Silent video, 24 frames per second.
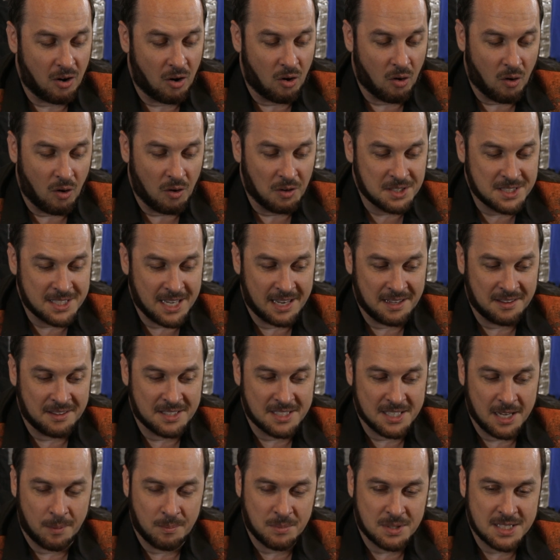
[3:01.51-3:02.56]
are all set in the
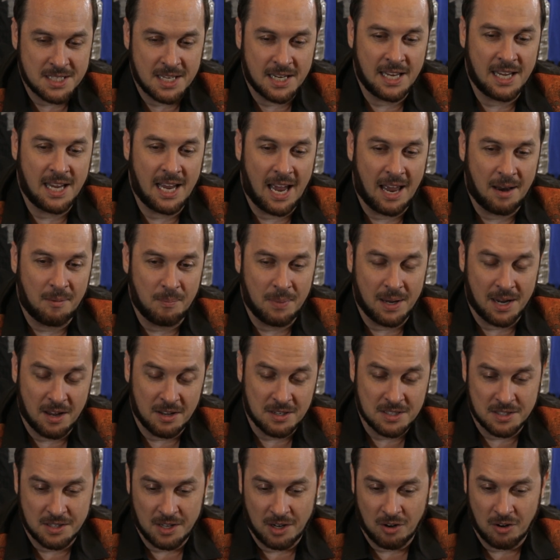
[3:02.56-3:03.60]
same city, and
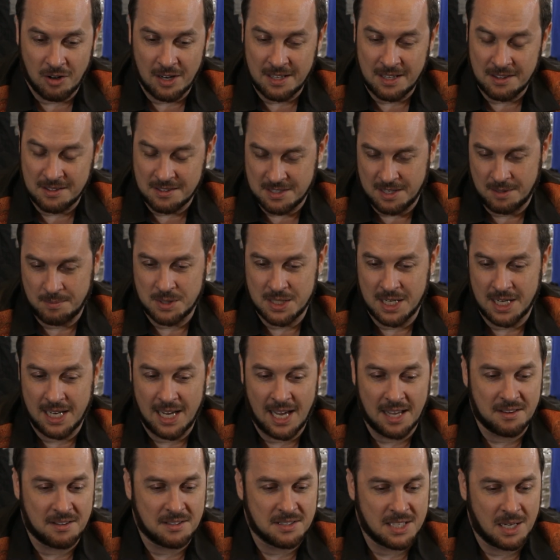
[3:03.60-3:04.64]
because they are in the same city
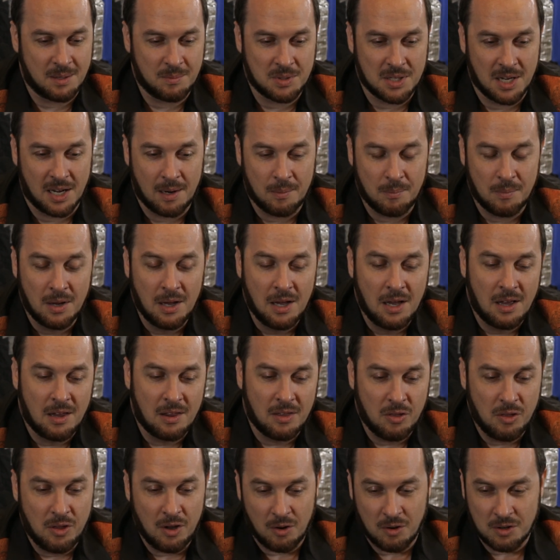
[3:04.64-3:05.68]
at the same time,
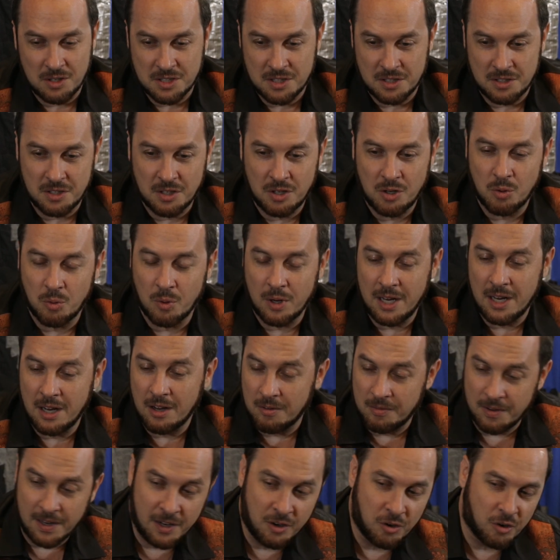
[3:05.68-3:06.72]
there is a degree
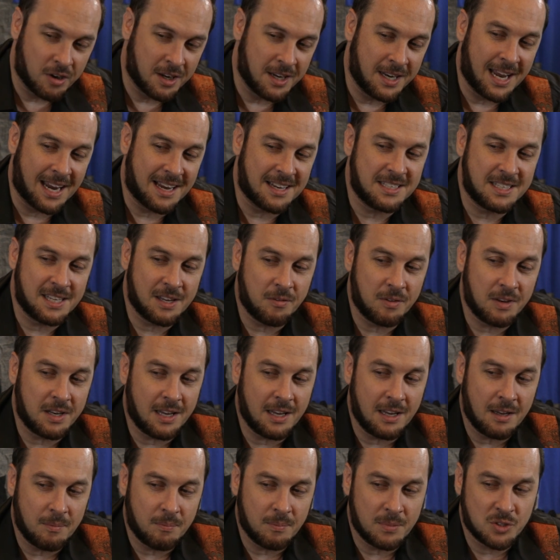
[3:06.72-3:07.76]
of
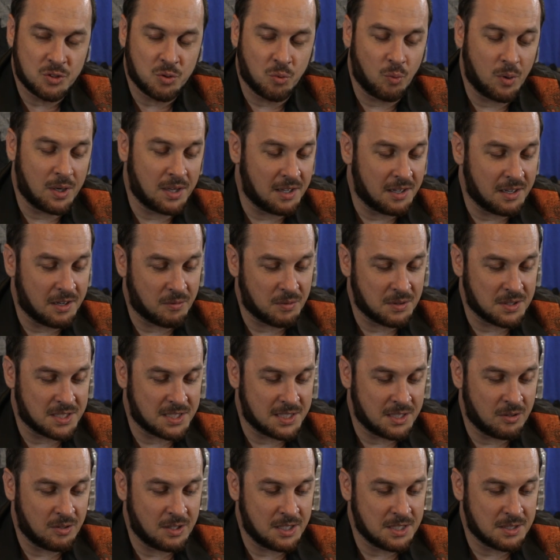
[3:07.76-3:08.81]
interconnectivity between the different
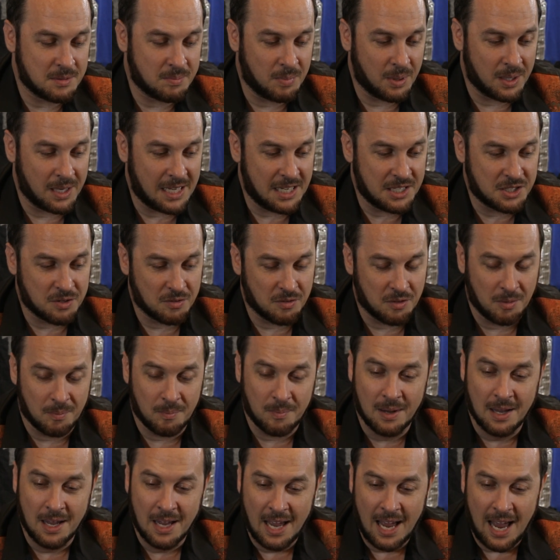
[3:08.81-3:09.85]
series, but oh. each of oh. them
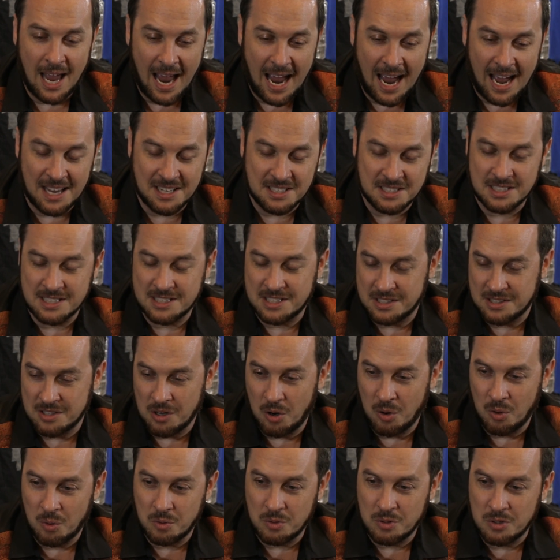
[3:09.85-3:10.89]
has its
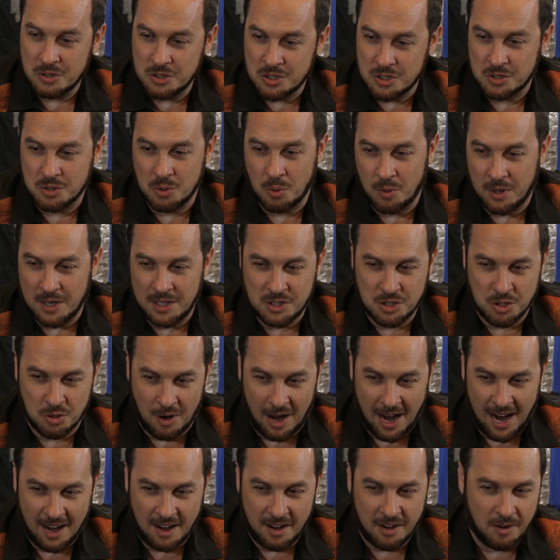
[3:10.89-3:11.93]
own story
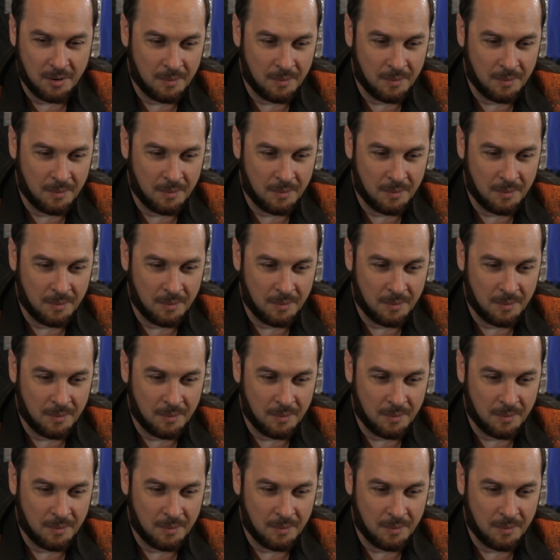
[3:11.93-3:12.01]
track.